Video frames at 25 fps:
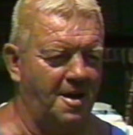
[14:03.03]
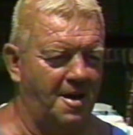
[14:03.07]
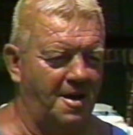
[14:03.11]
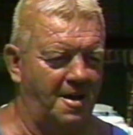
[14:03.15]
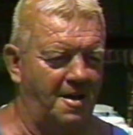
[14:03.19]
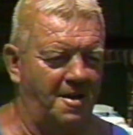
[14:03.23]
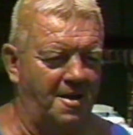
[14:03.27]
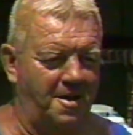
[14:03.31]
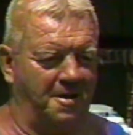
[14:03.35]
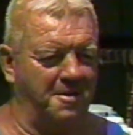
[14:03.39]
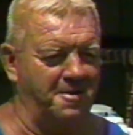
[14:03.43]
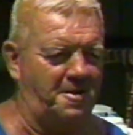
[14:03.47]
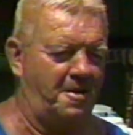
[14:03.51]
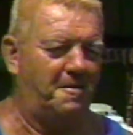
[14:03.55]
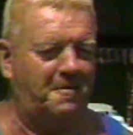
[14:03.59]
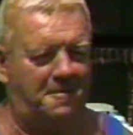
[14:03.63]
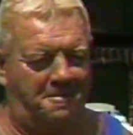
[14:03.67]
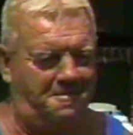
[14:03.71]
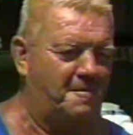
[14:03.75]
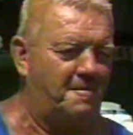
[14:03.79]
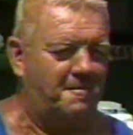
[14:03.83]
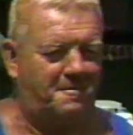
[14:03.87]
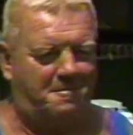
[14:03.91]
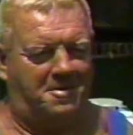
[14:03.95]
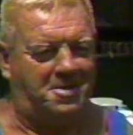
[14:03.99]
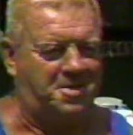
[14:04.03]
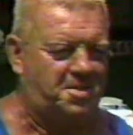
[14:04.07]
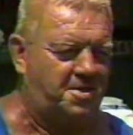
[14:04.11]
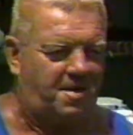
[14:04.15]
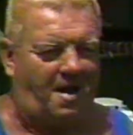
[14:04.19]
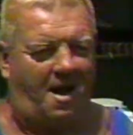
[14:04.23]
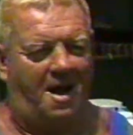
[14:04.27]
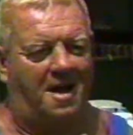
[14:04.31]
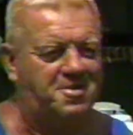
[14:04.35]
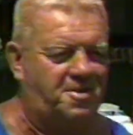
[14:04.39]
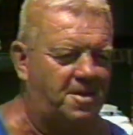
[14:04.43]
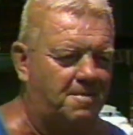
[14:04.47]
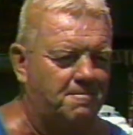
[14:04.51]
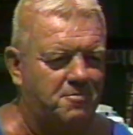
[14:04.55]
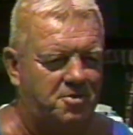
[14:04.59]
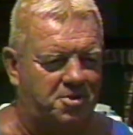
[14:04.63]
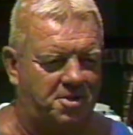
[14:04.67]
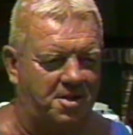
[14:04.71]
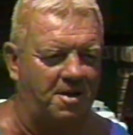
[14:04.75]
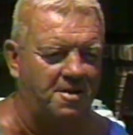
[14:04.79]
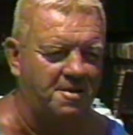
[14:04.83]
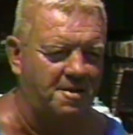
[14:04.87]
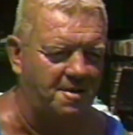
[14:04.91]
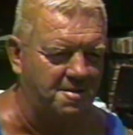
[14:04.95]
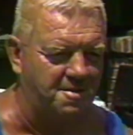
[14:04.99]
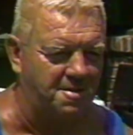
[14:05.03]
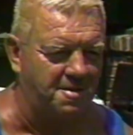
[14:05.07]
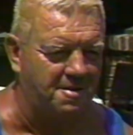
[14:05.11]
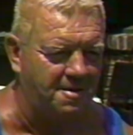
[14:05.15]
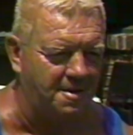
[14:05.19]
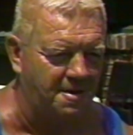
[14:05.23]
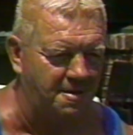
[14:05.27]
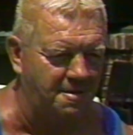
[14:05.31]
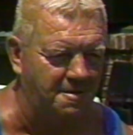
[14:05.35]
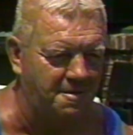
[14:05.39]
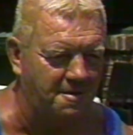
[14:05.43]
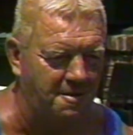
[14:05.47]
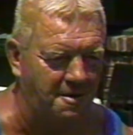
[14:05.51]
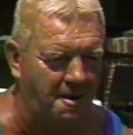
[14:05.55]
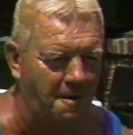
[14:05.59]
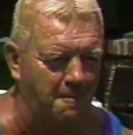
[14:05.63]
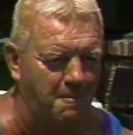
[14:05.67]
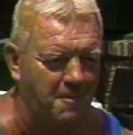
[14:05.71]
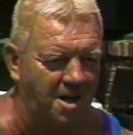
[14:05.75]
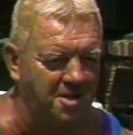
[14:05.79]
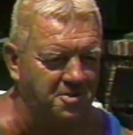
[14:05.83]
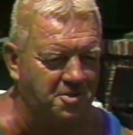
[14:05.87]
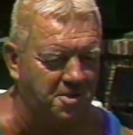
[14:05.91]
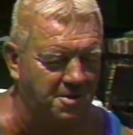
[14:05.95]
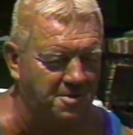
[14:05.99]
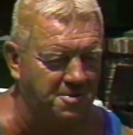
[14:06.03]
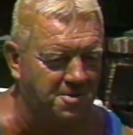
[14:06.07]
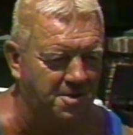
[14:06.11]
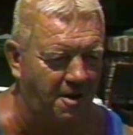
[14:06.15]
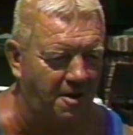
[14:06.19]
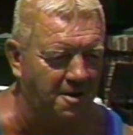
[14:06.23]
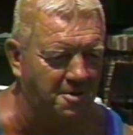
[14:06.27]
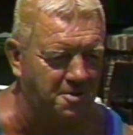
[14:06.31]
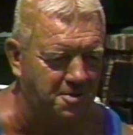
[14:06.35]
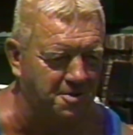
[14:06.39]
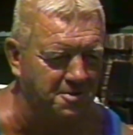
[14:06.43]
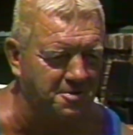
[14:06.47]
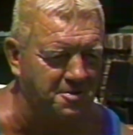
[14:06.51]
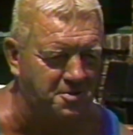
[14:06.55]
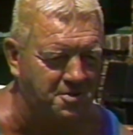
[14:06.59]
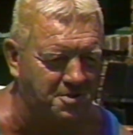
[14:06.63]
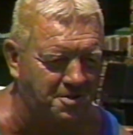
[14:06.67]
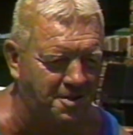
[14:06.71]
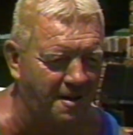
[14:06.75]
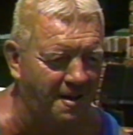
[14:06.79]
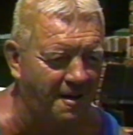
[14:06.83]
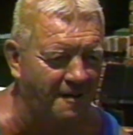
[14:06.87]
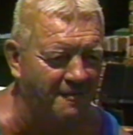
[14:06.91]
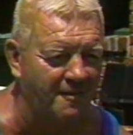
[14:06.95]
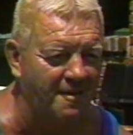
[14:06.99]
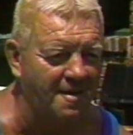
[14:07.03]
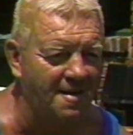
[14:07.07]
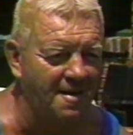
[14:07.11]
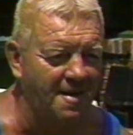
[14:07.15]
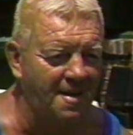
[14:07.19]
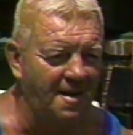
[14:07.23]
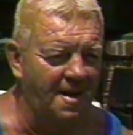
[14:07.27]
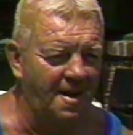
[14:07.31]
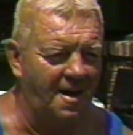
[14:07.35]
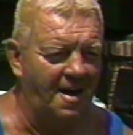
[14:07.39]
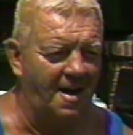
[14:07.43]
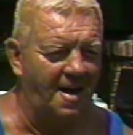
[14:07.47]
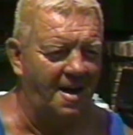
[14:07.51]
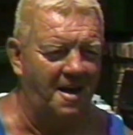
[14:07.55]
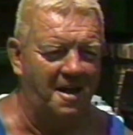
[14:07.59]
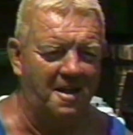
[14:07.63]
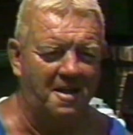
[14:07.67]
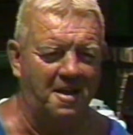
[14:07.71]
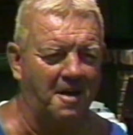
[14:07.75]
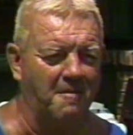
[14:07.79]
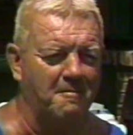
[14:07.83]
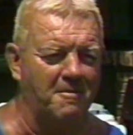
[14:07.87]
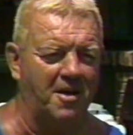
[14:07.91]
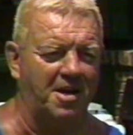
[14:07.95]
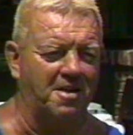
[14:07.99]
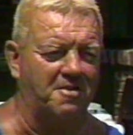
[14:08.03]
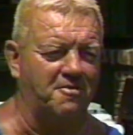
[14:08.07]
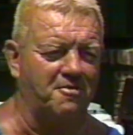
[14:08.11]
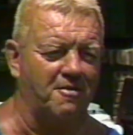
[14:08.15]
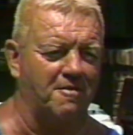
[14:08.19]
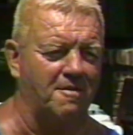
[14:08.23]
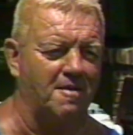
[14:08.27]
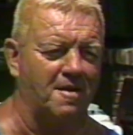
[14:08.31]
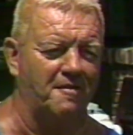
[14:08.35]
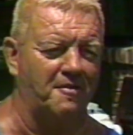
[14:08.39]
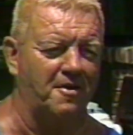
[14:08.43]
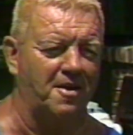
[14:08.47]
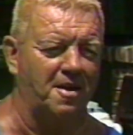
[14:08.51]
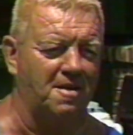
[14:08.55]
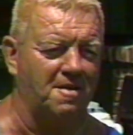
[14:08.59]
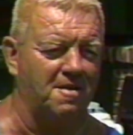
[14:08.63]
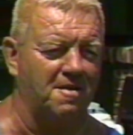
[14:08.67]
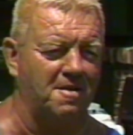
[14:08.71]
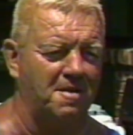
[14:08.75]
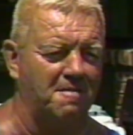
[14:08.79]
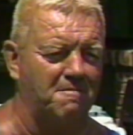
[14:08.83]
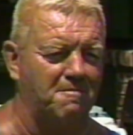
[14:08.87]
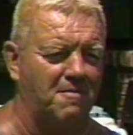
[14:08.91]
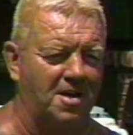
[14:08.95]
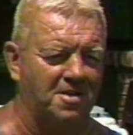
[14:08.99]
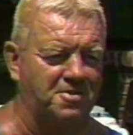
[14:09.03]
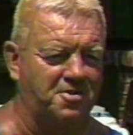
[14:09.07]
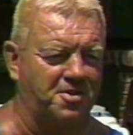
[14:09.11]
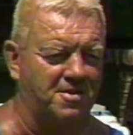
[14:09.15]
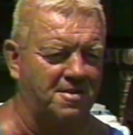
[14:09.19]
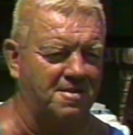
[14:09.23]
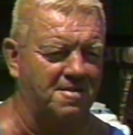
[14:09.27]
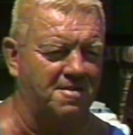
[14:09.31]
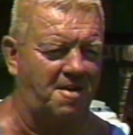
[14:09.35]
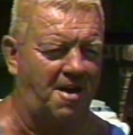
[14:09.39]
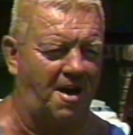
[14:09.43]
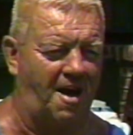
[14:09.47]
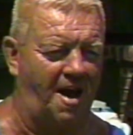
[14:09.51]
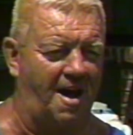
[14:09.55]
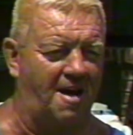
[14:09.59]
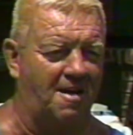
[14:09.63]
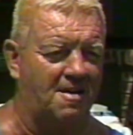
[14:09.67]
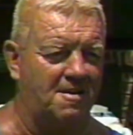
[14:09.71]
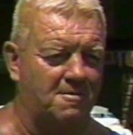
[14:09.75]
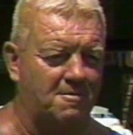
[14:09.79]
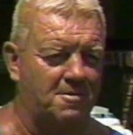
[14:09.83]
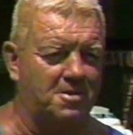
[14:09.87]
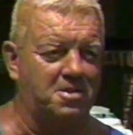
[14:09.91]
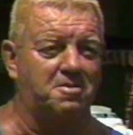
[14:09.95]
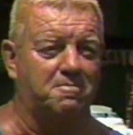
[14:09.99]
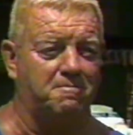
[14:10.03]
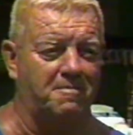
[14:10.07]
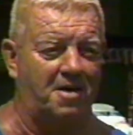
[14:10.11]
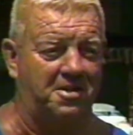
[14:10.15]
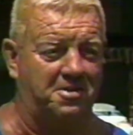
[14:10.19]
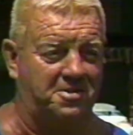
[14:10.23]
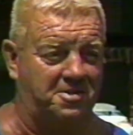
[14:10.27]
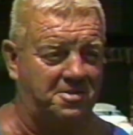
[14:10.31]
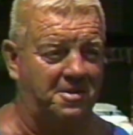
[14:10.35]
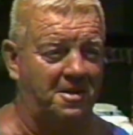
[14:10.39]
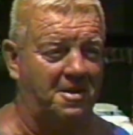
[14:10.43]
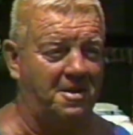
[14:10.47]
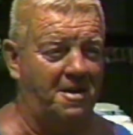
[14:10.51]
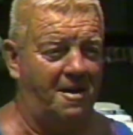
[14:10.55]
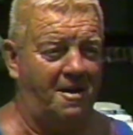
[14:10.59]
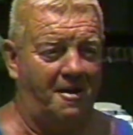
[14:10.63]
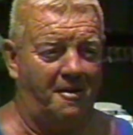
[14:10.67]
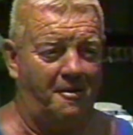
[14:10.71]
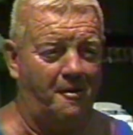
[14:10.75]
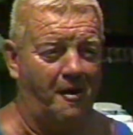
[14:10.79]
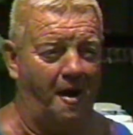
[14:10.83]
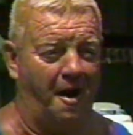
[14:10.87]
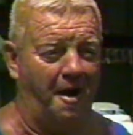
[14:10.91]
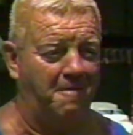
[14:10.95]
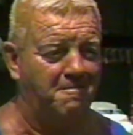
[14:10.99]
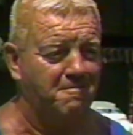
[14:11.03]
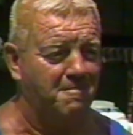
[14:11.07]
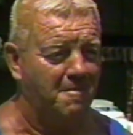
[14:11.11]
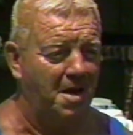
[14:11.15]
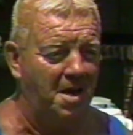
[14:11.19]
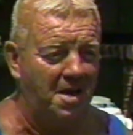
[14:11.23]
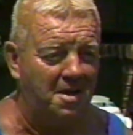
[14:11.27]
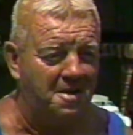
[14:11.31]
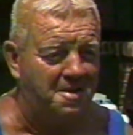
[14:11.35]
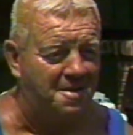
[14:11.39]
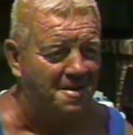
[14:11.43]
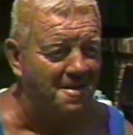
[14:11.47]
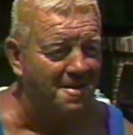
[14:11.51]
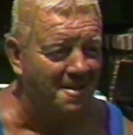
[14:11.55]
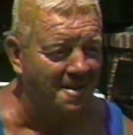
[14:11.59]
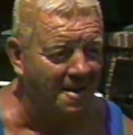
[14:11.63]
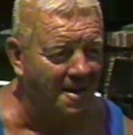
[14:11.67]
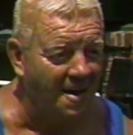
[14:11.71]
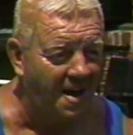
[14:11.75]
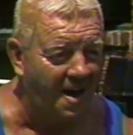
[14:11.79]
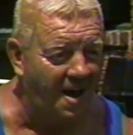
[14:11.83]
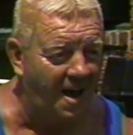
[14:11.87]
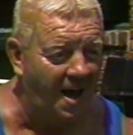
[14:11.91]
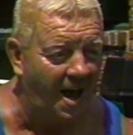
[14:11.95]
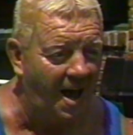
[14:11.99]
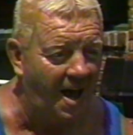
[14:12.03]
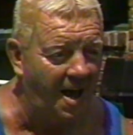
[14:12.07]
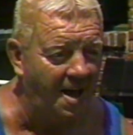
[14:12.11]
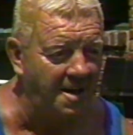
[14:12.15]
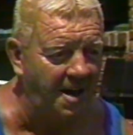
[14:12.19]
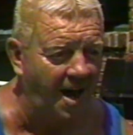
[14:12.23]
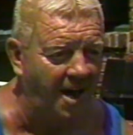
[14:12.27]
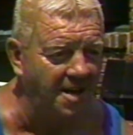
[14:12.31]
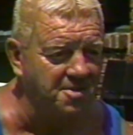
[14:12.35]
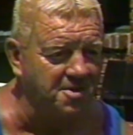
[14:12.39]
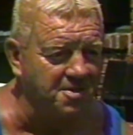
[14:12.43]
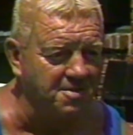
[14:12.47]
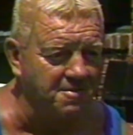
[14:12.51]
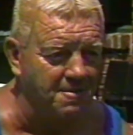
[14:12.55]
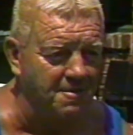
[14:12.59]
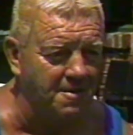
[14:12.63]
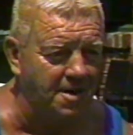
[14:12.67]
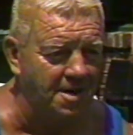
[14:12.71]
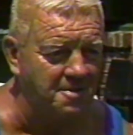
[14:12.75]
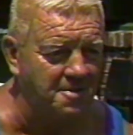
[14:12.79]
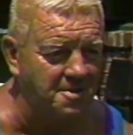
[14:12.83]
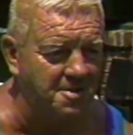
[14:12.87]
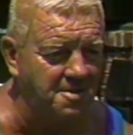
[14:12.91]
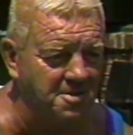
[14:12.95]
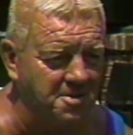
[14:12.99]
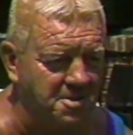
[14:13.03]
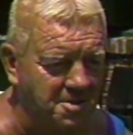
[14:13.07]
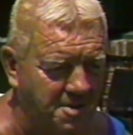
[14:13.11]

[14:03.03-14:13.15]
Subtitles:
and then they massage them so that their muscles aren't too stiff, and they make terrifically muscled cattle, which makes great meat. And that's what the